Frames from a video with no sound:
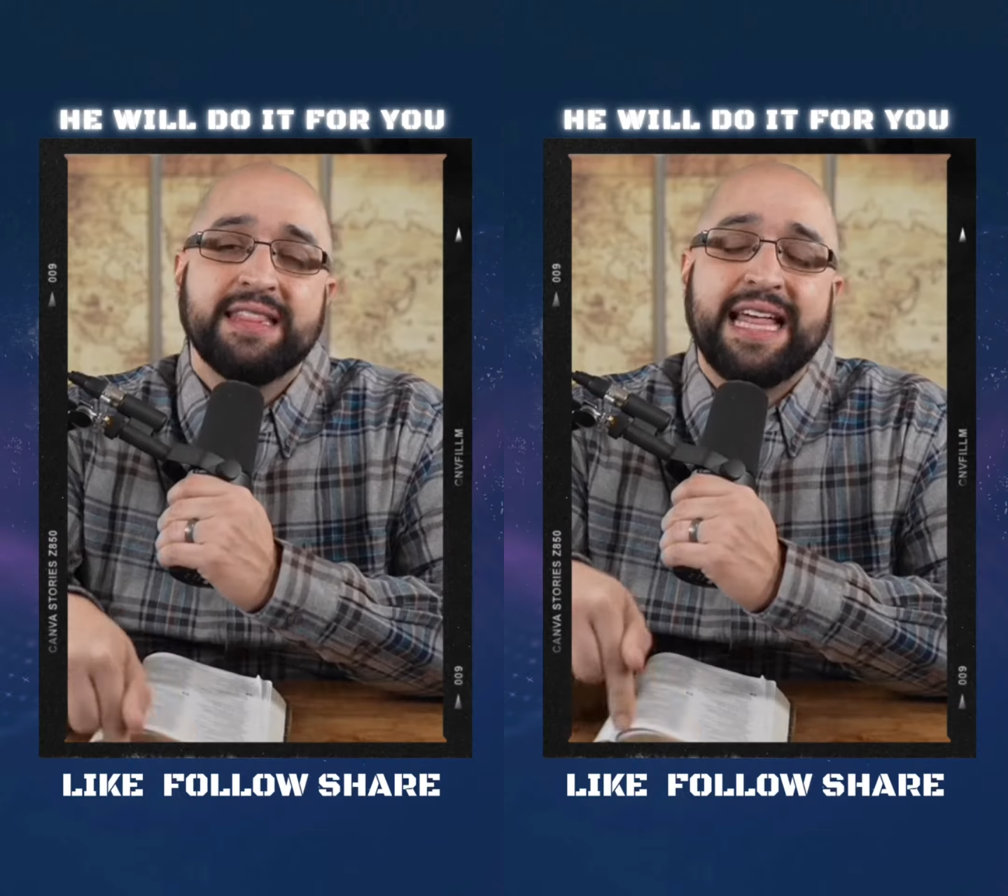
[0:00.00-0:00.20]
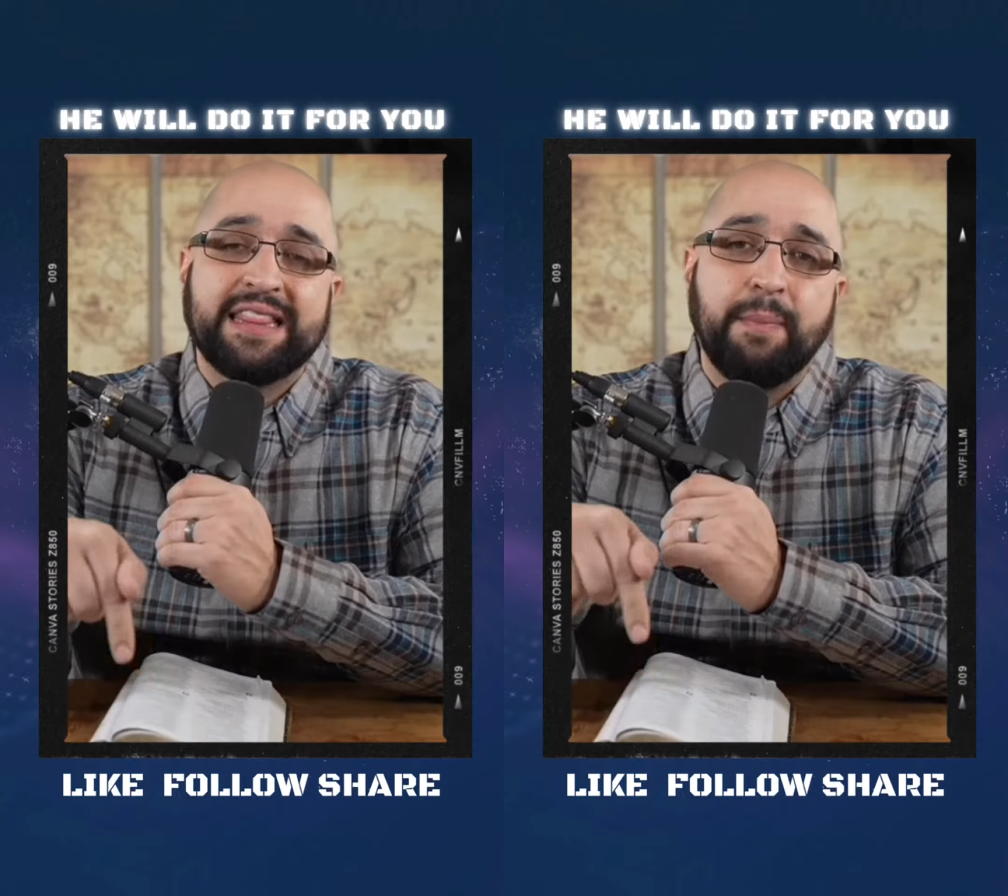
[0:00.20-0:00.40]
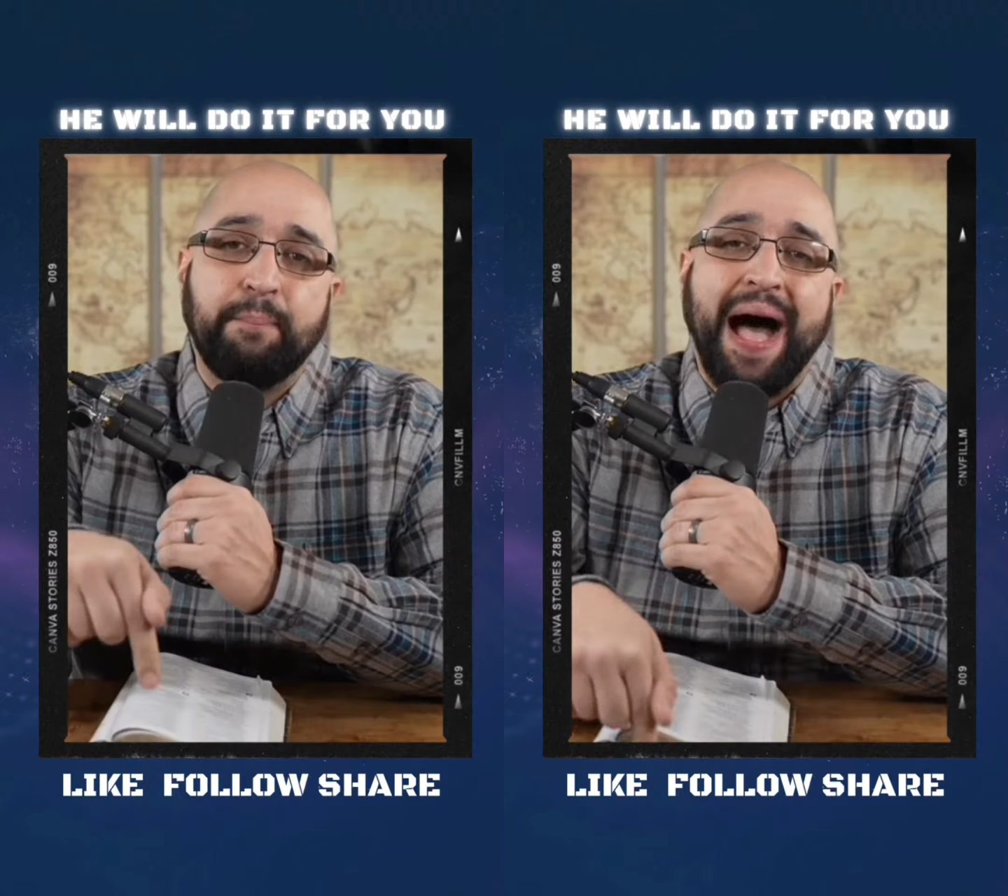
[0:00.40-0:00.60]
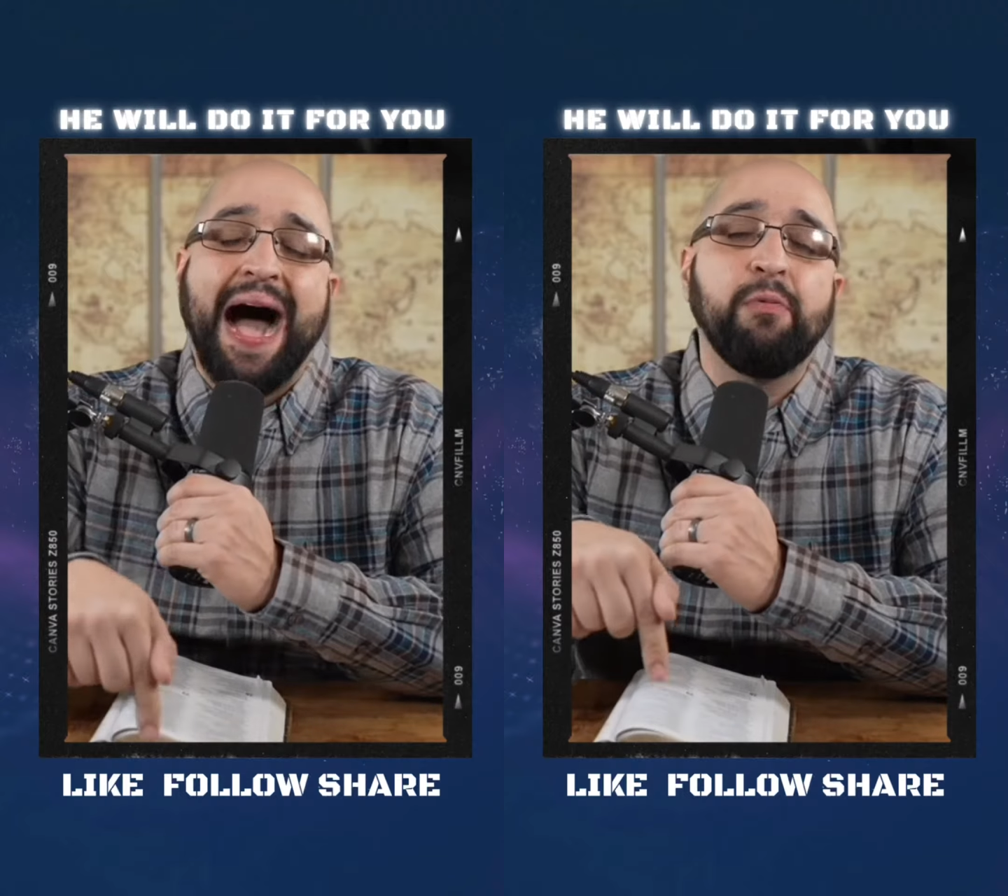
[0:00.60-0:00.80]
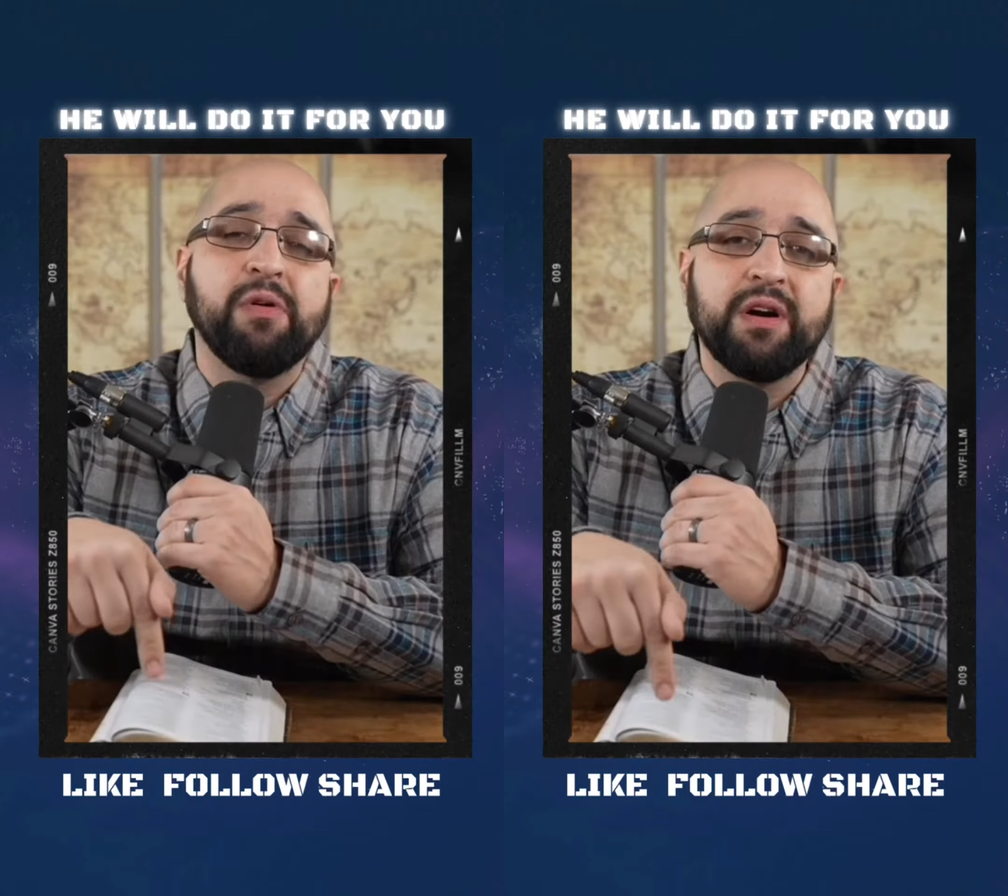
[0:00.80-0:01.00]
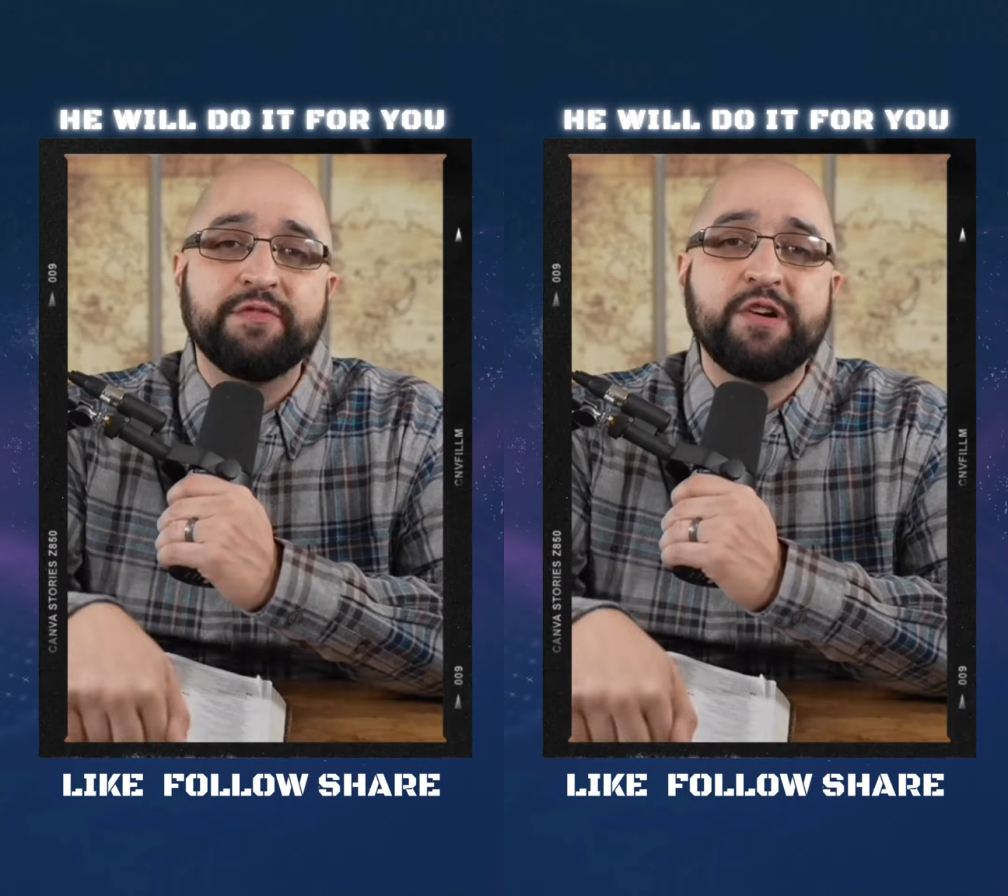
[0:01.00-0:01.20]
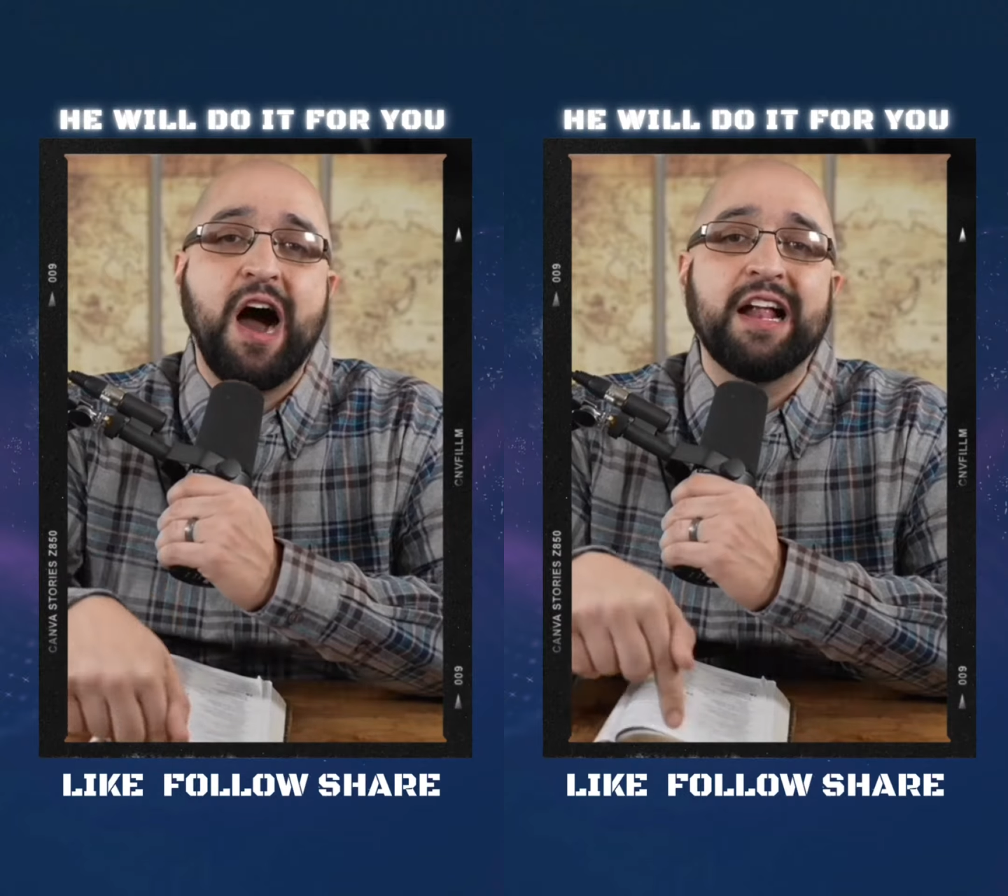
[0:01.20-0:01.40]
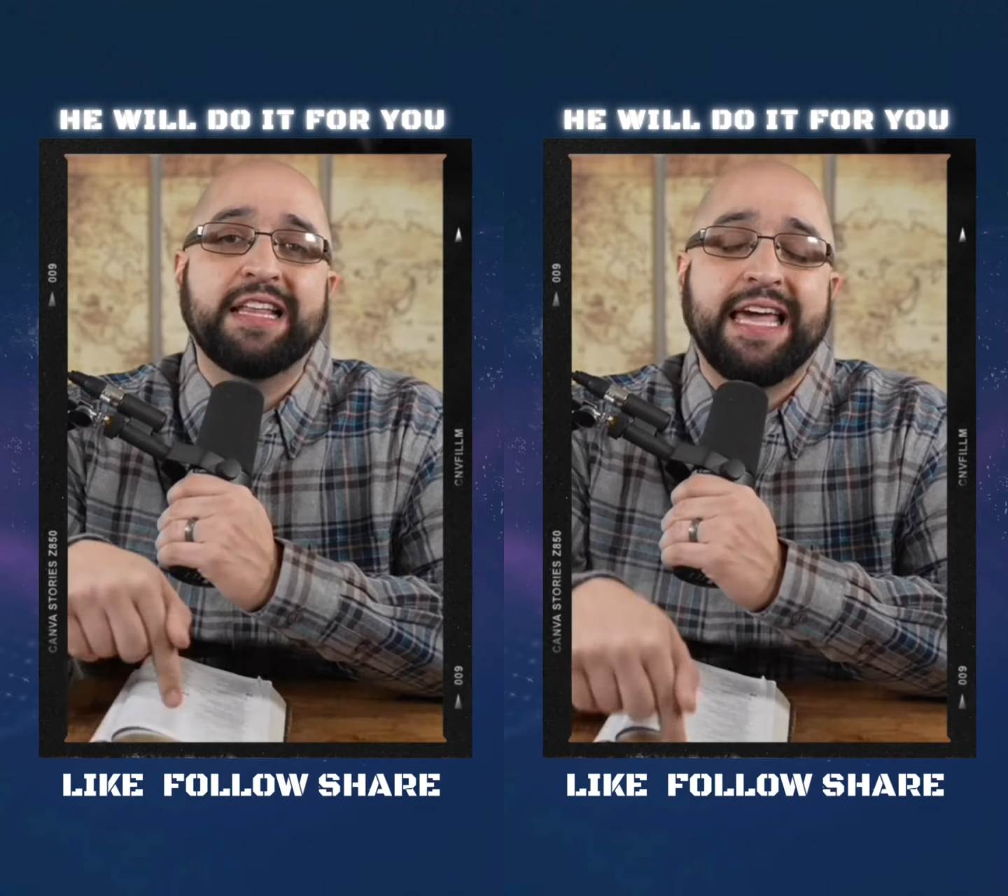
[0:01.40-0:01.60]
that the power of God